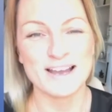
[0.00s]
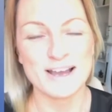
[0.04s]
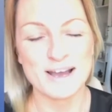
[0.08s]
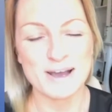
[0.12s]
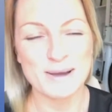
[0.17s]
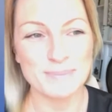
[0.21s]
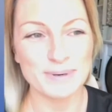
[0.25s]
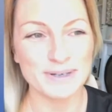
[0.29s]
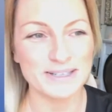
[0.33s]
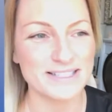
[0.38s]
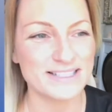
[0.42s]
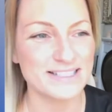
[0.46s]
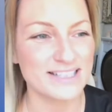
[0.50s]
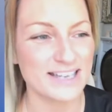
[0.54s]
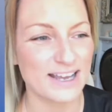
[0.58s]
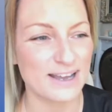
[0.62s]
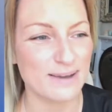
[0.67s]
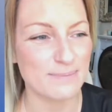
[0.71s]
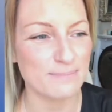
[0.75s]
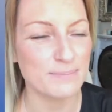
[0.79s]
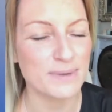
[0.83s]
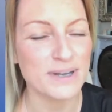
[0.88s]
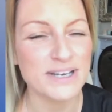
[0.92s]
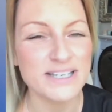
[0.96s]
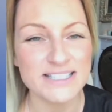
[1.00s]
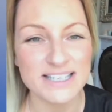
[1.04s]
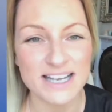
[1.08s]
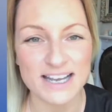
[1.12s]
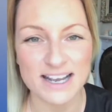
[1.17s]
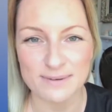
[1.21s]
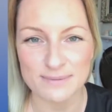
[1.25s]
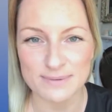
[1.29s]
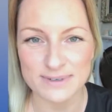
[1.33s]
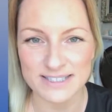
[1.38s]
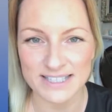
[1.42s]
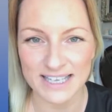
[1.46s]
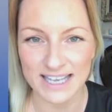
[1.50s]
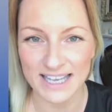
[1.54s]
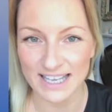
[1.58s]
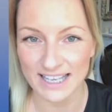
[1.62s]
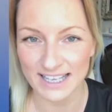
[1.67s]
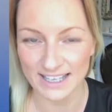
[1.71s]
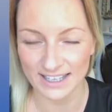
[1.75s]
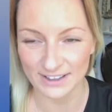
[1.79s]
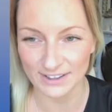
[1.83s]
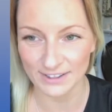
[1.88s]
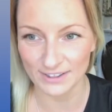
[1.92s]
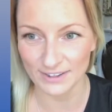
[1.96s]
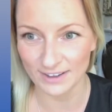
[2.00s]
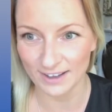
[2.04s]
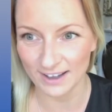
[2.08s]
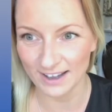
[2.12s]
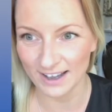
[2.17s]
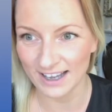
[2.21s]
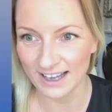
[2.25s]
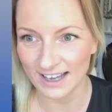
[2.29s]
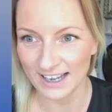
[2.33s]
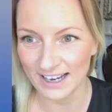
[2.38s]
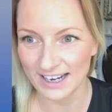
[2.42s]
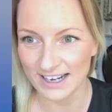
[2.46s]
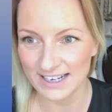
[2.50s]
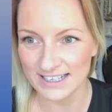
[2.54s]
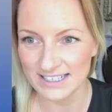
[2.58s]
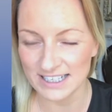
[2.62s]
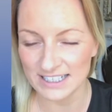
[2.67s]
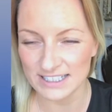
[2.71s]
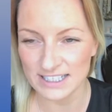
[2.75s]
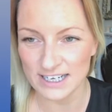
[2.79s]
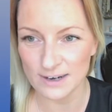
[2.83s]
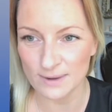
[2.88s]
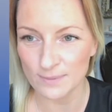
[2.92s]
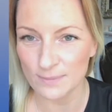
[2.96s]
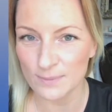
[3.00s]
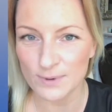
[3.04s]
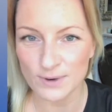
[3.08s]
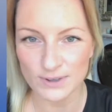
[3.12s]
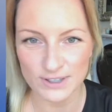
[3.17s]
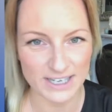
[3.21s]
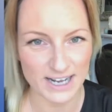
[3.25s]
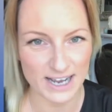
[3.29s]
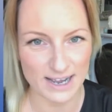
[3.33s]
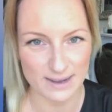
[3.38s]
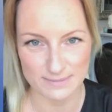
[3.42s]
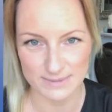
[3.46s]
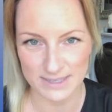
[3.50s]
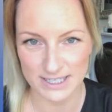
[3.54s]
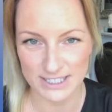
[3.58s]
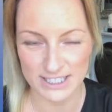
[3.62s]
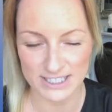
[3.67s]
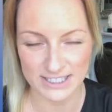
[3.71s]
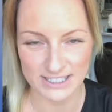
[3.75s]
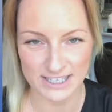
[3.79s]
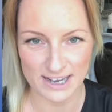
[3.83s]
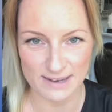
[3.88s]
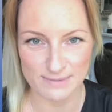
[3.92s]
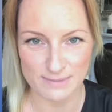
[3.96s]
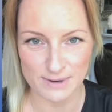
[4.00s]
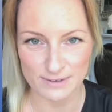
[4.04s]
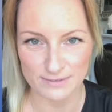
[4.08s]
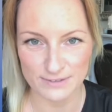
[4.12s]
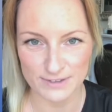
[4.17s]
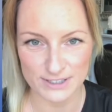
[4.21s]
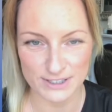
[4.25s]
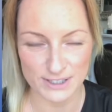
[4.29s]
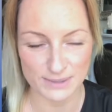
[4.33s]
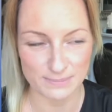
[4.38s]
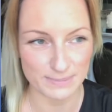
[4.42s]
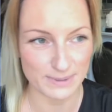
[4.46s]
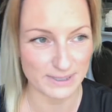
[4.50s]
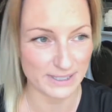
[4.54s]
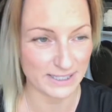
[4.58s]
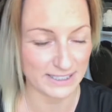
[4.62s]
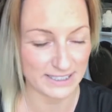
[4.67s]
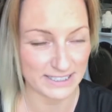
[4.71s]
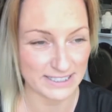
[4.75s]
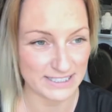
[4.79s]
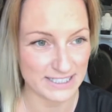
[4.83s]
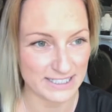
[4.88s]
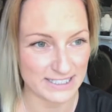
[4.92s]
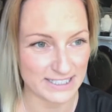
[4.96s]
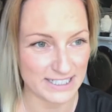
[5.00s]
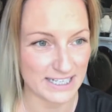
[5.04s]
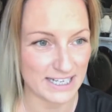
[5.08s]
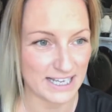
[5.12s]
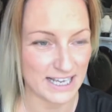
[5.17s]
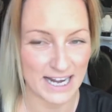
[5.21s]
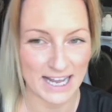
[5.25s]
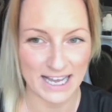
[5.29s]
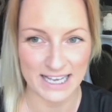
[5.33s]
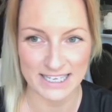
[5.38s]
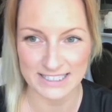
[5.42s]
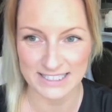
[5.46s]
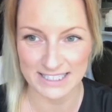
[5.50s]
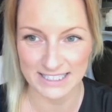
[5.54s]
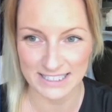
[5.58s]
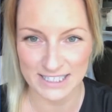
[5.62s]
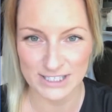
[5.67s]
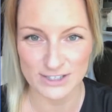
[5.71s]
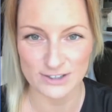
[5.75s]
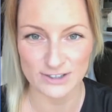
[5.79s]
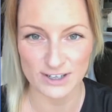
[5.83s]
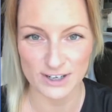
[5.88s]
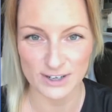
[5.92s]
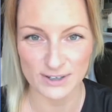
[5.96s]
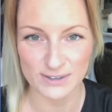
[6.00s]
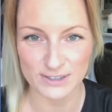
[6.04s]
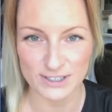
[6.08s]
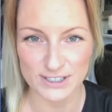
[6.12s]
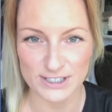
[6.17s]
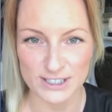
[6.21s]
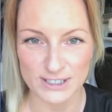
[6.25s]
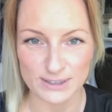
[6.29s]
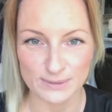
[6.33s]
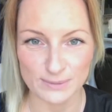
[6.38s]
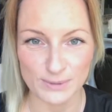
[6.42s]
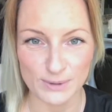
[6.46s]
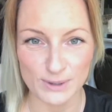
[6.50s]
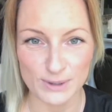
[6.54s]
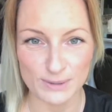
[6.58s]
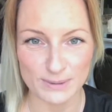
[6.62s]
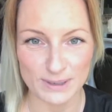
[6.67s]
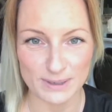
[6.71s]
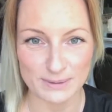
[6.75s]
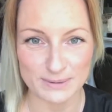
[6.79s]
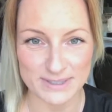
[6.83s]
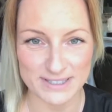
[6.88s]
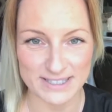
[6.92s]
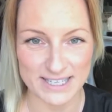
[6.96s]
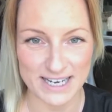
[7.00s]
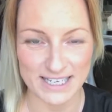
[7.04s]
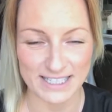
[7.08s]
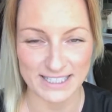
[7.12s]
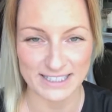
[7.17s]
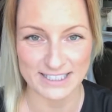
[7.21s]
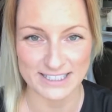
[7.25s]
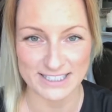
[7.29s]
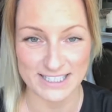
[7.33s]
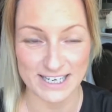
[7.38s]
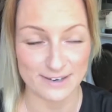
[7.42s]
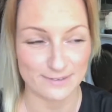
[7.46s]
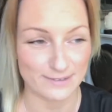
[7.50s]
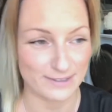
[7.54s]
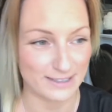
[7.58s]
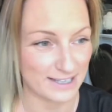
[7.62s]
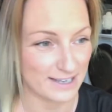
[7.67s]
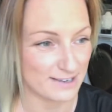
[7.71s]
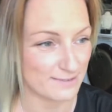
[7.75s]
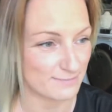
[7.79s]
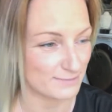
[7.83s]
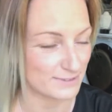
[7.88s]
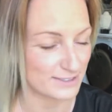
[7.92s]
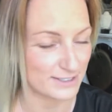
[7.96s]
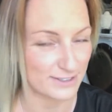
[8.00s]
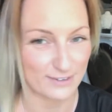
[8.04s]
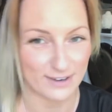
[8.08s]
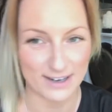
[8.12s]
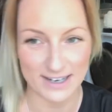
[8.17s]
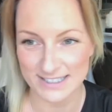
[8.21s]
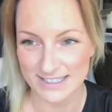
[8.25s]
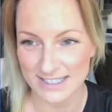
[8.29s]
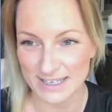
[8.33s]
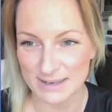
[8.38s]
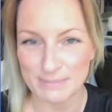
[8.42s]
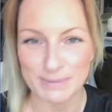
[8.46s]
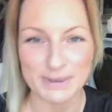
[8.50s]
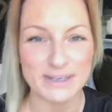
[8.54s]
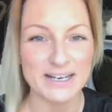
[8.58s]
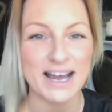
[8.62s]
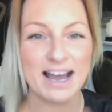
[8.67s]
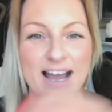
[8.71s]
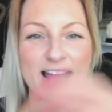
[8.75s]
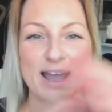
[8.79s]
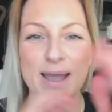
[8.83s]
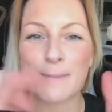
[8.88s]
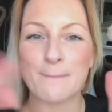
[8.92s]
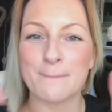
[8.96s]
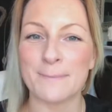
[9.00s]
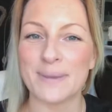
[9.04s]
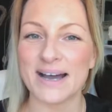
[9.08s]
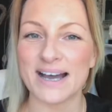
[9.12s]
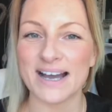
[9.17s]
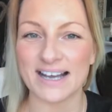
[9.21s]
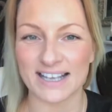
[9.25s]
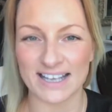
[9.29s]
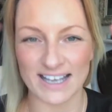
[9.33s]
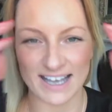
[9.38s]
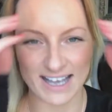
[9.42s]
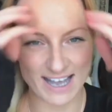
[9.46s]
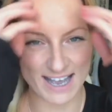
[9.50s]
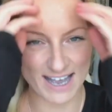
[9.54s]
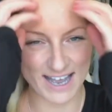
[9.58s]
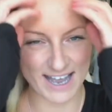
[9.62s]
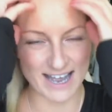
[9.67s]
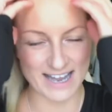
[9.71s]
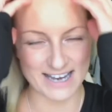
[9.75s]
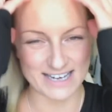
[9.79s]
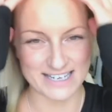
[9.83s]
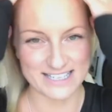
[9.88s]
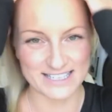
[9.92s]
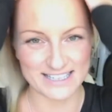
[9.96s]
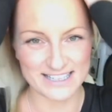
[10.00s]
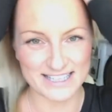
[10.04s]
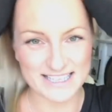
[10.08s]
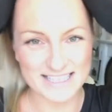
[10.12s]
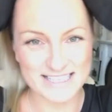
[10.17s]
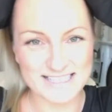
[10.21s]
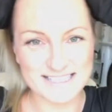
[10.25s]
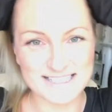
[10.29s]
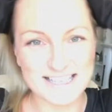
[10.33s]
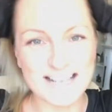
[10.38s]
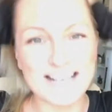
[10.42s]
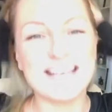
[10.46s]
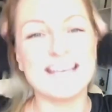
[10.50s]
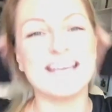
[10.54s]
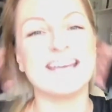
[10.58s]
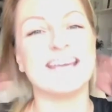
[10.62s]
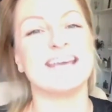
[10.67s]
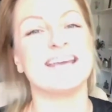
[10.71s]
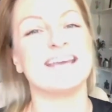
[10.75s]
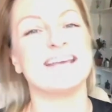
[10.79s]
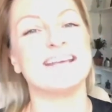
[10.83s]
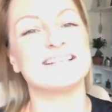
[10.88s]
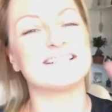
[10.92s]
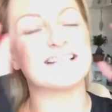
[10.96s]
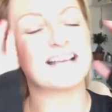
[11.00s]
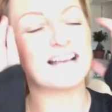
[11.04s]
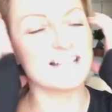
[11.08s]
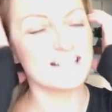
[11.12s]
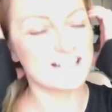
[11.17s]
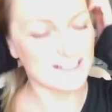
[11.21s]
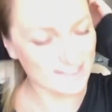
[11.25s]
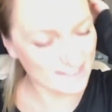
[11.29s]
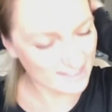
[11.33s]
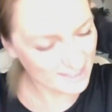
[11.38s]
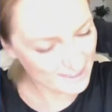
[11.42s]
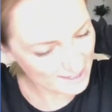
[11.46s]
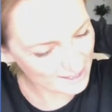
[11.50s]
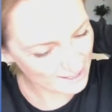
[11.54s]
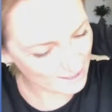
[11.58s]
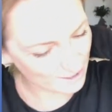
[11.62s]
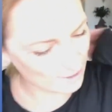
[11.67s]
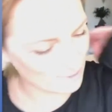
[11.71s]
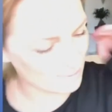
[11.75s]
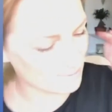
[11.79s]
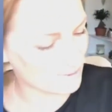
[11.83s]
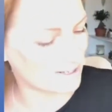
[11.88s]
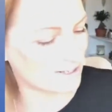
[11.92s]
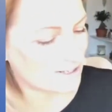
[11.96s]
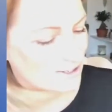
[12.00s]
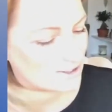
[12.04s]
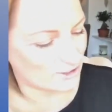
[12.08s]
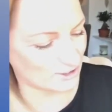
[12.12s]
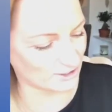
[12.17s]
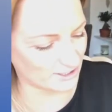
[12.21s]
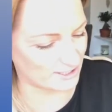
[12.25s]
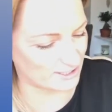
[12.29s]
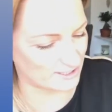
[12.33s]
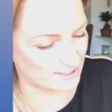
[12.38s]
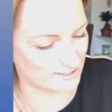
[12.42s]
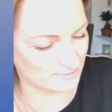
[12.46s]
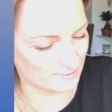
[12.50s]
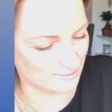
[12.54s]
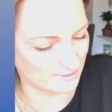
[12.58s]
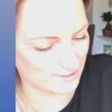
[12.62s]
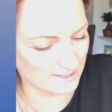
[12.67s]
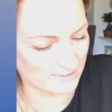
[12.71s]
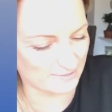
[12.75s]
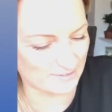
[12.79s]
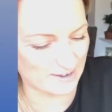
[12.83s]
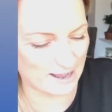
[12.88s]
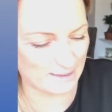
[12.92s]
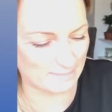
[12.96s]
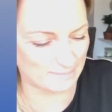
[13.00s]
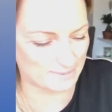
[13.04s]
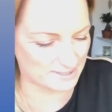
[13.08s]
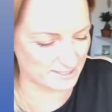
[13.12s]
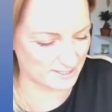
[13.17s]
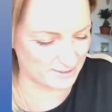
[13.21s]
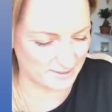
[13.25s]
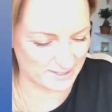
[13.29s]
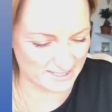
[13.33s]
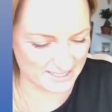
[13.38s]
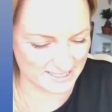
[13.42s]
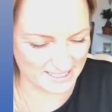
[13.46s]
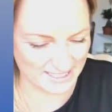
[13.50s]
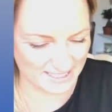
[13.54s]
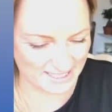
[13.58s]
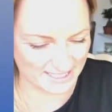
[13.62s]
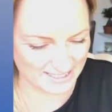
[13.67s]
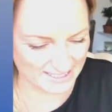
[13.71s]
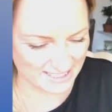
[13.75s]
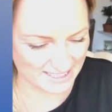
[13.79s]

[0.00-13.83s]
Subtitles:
But Monday I was ill and I don't know what had happened. I just came over super like dizzy and had to literally hold onto the wall when I was standing in the shower. It was crazy. But I am back and this is, I think, oh my goodness, what even episode is this?